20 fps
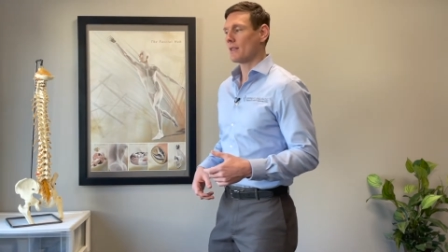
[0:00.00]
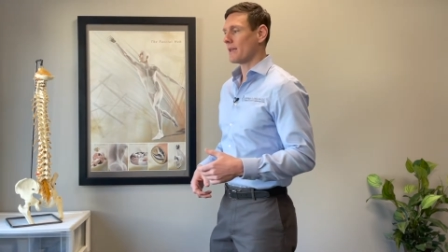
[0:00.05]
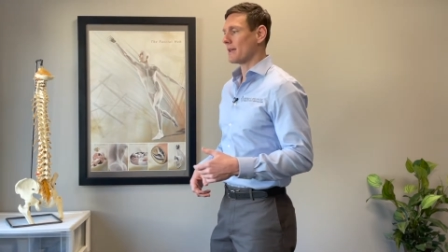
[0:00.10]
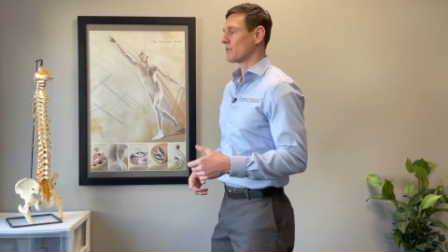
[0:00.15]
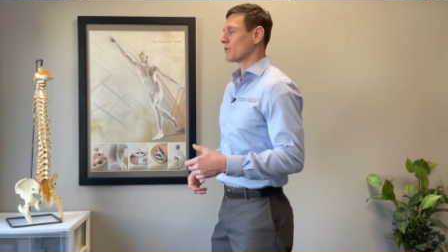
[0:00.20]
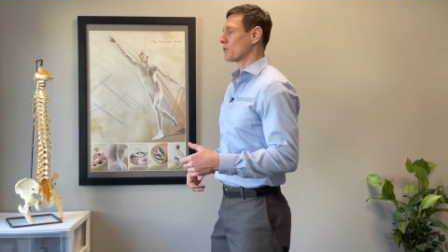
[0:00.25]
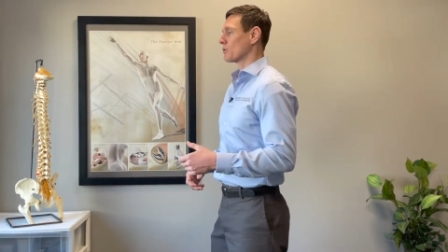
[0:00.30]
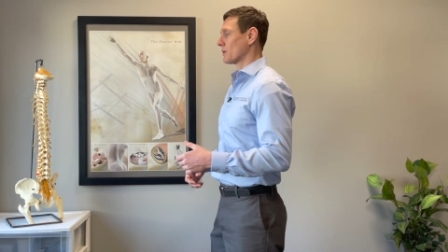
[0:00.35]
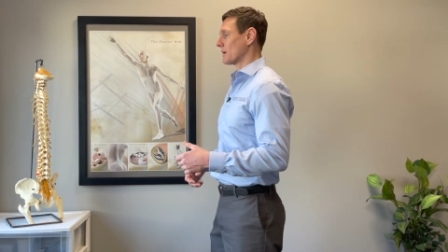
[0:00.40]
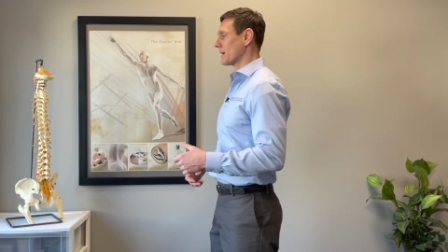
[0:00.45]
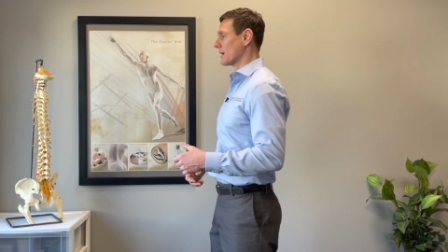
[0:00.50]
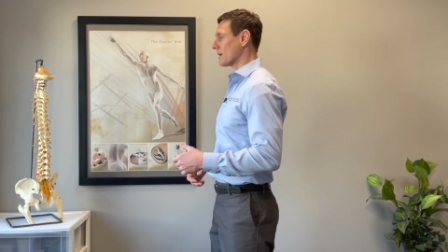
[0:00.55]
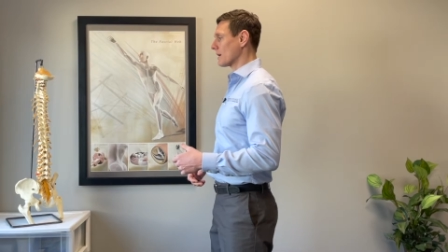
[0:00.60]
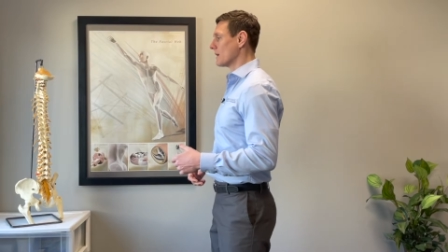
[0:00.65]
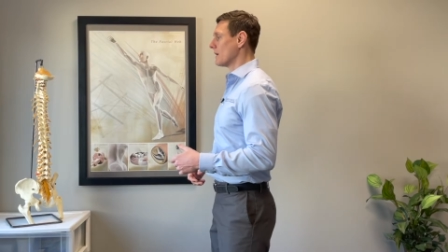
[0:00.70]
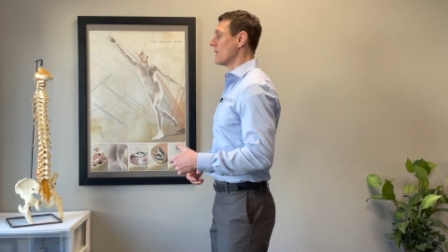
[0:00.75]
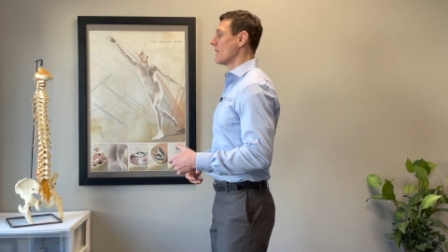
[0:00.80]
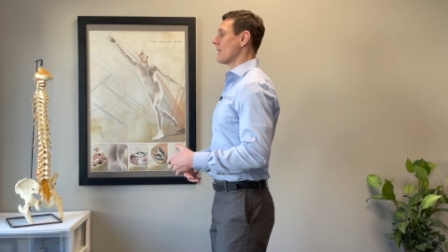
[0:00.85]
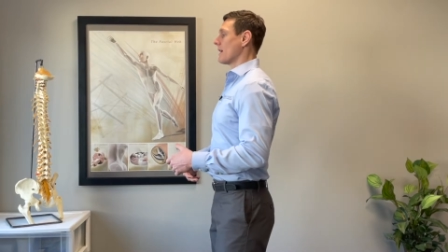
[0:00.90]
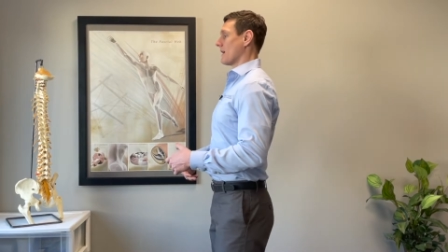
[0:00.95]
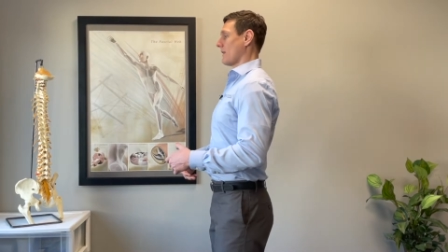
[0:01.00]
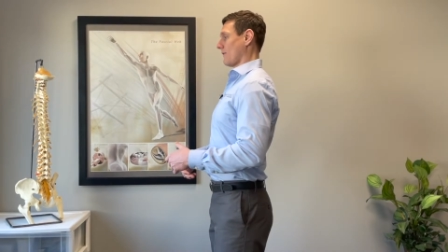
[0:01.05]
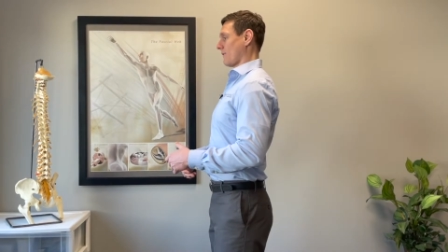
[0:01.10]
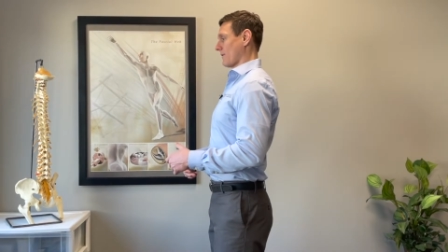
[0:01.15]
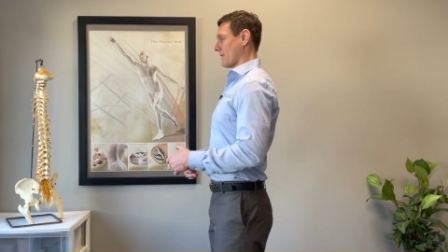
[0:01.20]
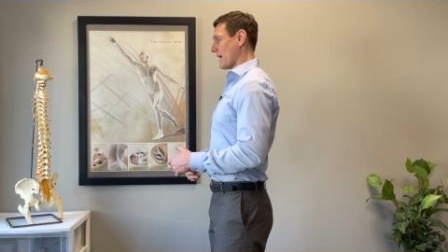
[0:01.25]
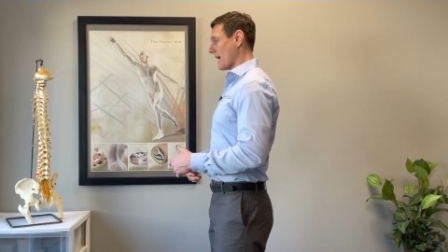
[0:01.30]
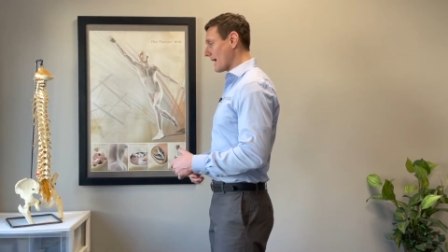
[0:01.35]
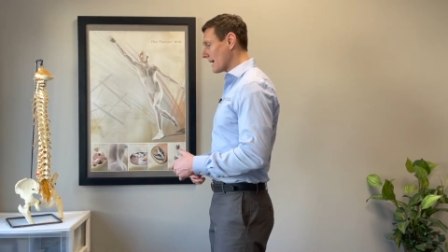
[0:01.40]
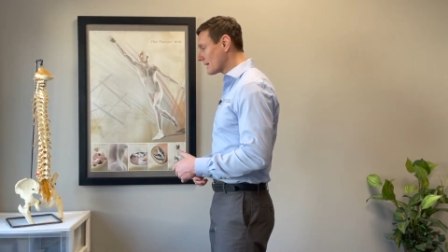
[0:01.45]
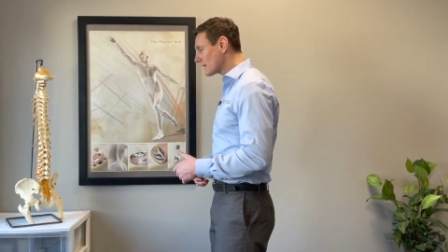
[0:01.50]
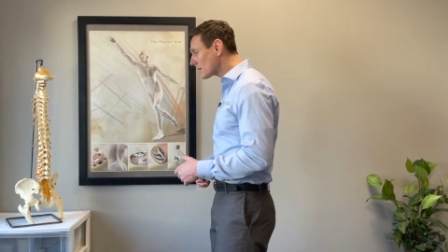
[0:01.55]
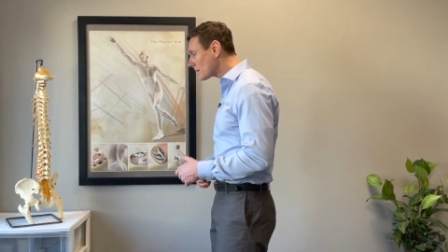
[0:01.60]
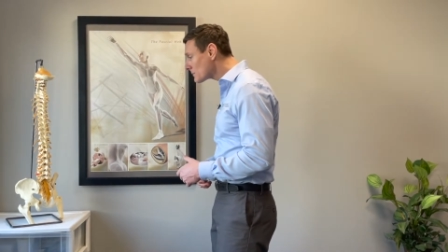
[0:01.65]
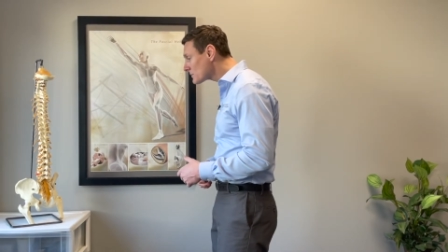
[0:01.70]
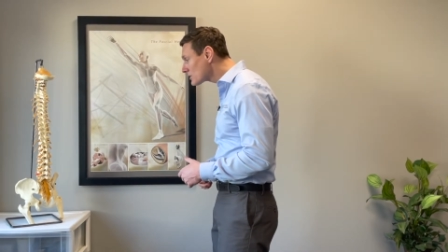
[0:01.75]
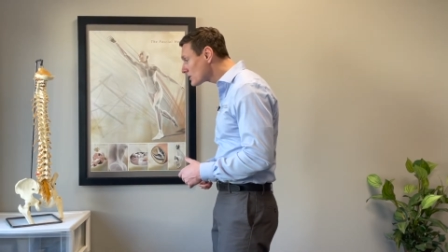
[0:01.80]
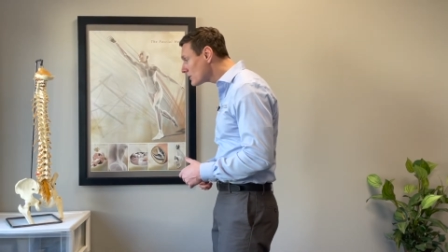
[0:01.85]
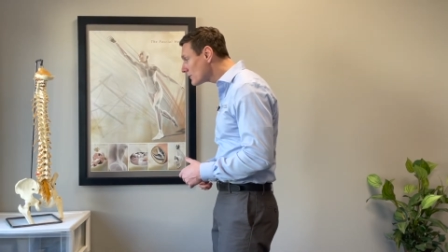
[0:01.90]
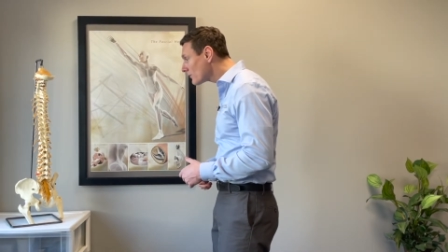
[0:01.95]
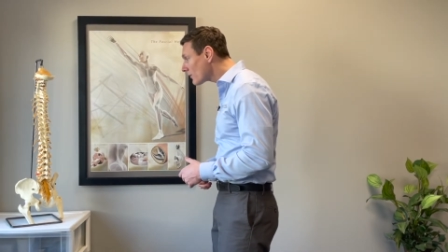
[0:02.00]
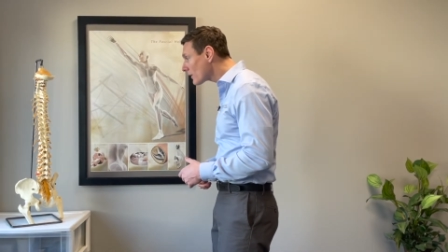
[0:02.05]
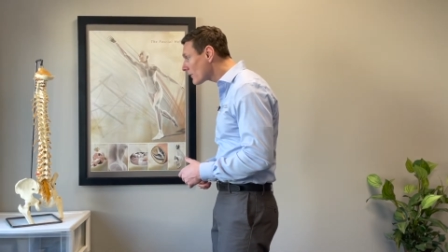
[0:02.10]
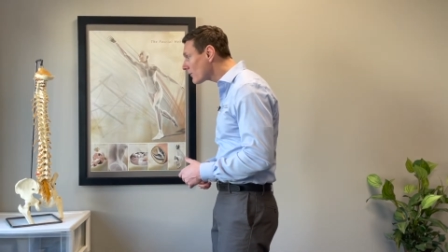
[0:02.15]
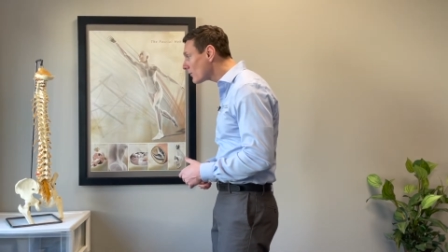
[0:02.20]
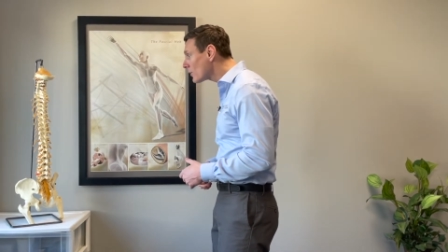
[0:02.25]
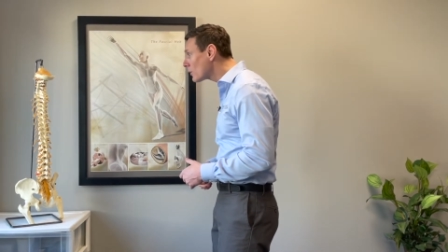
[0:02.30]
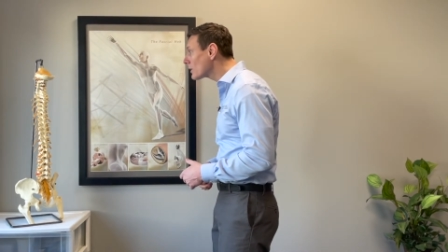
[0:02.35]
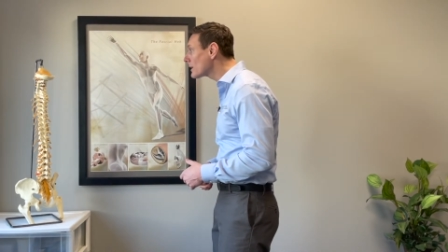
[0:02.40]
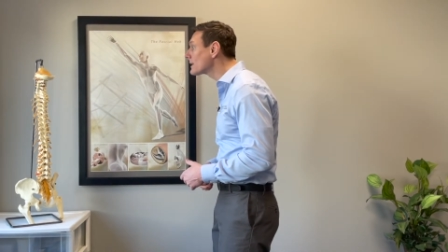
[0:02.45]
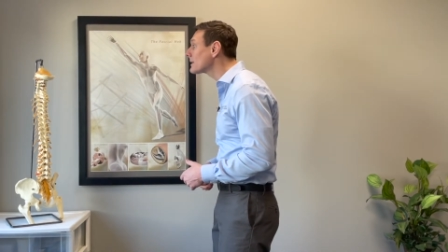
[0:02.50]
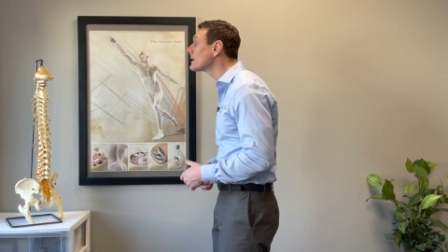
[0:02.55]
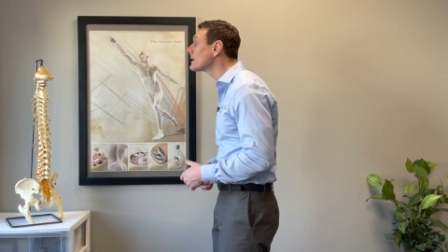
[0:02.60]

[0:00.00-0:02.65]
and through here, if the head comes too far forward and